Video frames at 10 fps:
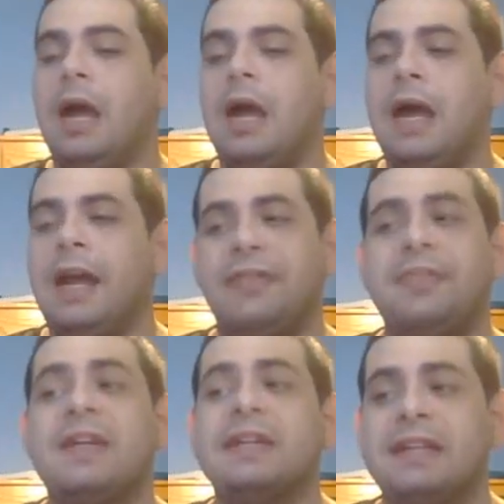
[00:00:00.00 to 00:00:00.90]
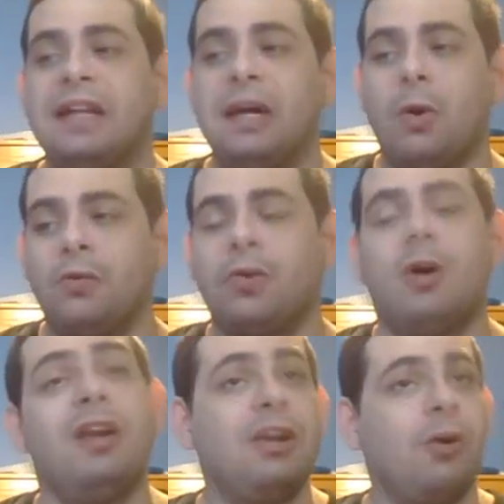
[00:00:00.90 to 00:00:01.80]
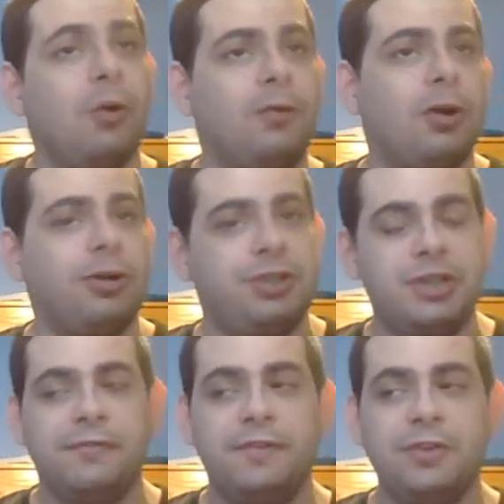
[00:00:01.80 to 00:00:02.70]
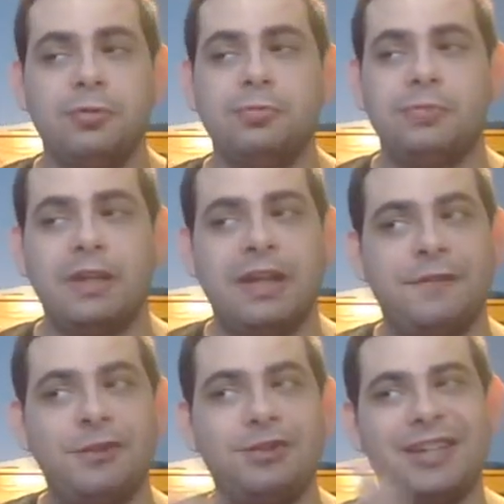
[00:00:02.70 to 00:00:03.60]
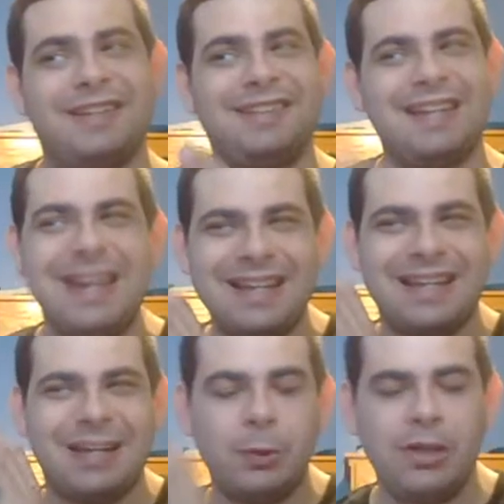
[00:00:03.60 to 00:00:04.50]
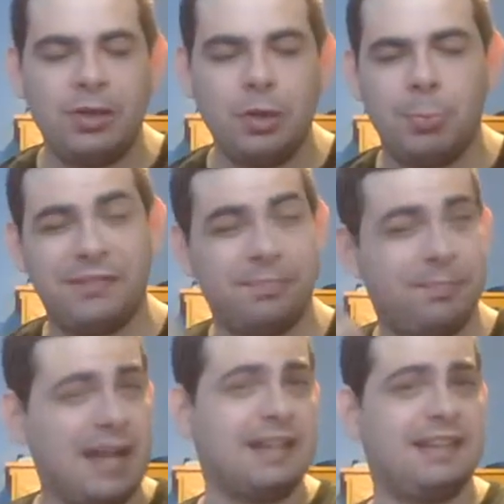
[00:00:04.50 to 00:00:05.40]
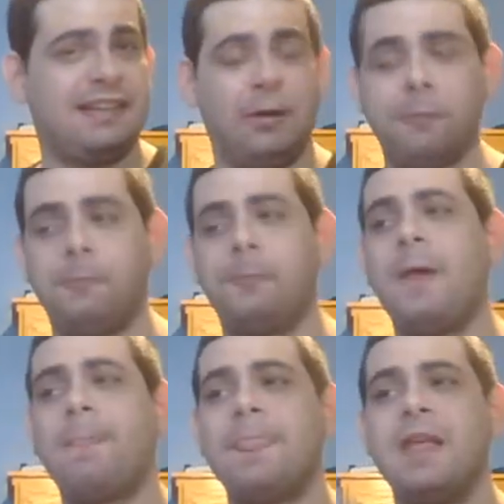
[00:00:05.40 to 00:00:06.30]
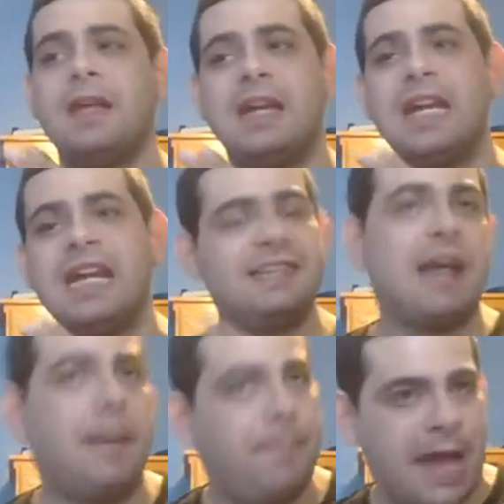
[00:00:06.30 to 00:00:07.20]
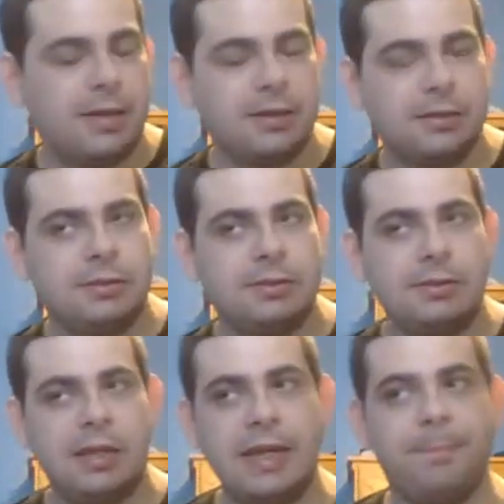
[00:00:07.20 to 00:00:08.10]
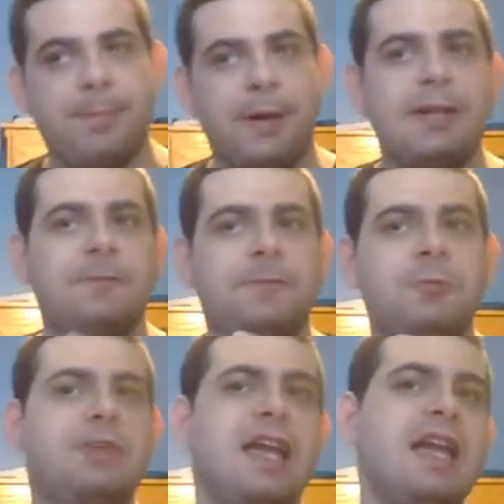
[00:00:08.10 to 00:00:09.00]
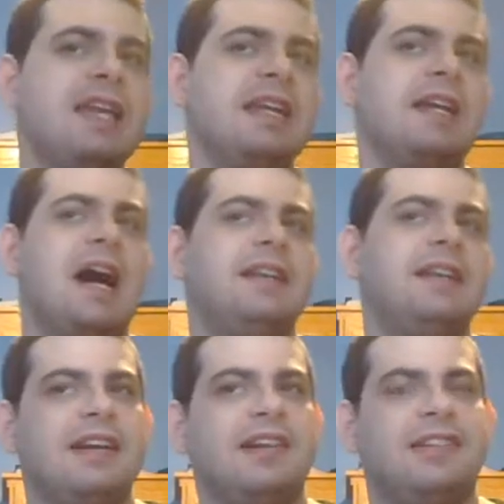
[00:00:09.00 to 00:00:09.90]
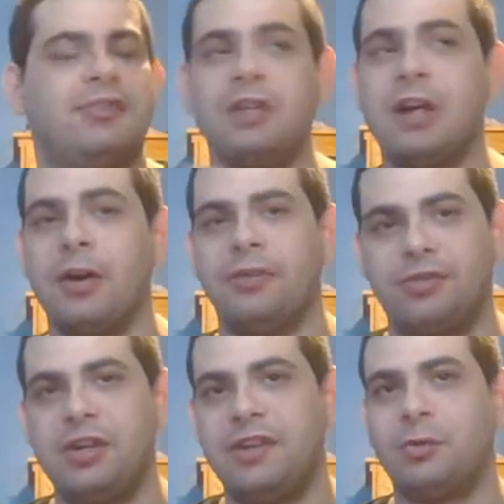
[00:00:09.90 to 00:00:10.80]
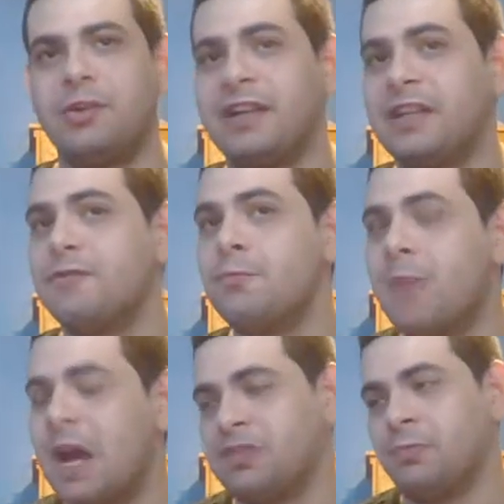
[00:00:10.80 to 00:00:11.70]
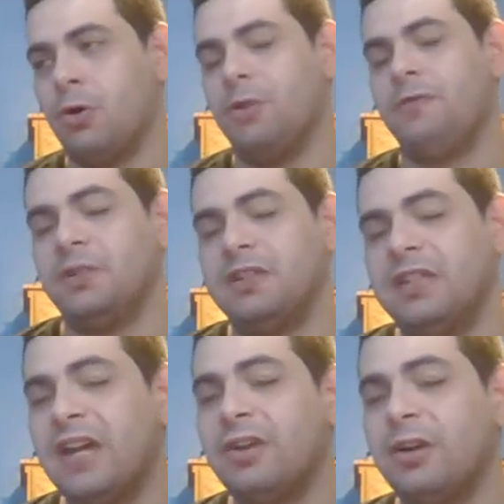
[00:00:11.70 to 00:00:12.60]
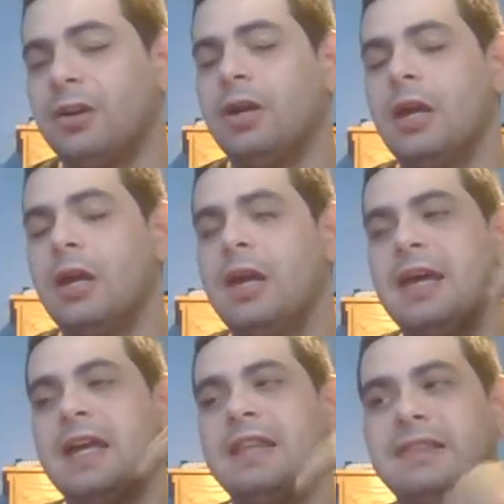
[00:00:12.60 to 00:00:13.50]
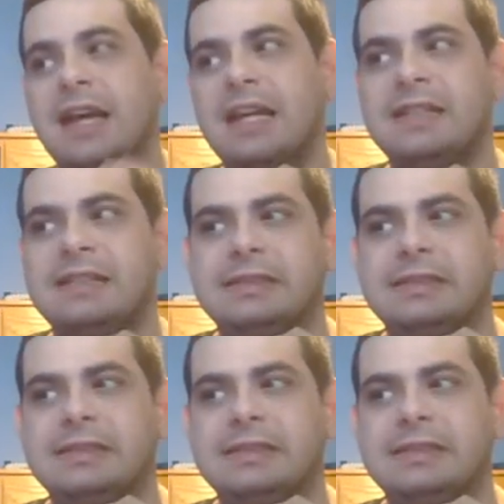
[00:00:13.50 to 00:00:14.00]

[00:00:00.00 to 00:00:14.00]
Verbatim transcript: And I think overall, in an overarching view, if you just take Queen of the Koopas by itself, it's not bad. But if you take it in context to the other three stories, like if you mash them all four together, then